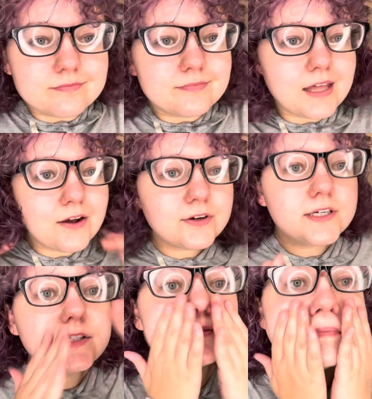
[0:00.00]
there
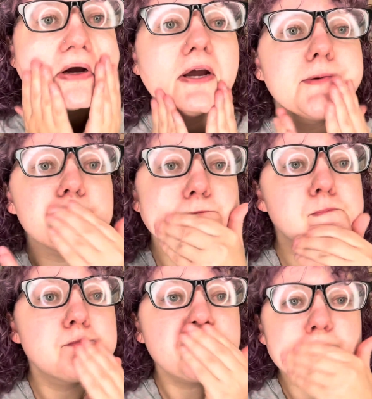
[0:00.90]
is my
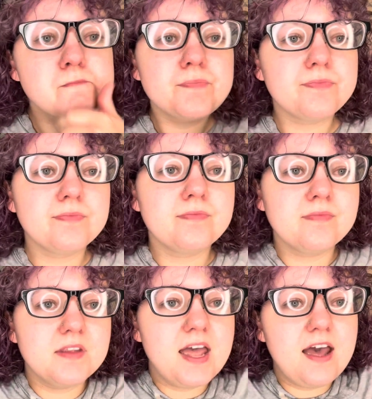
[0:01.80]

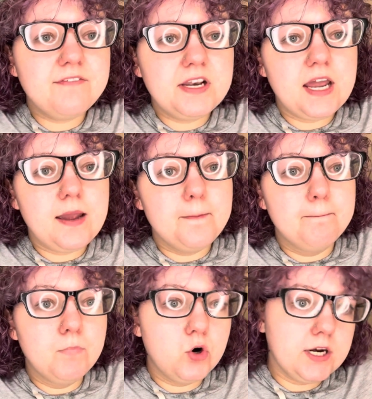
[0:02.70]
everyday
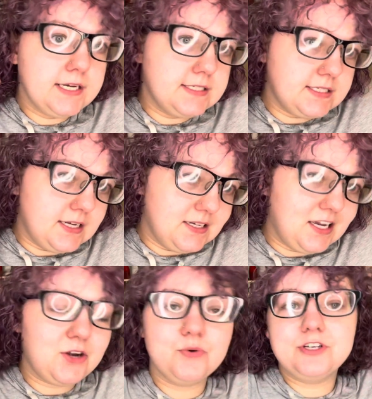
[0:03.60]
morning
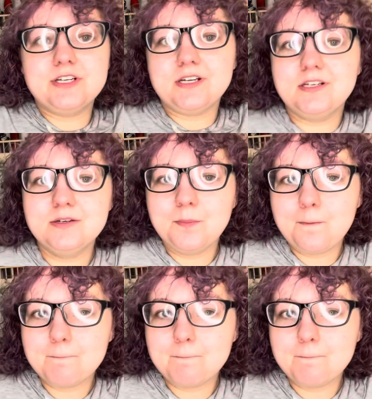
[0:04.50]
skincare routine.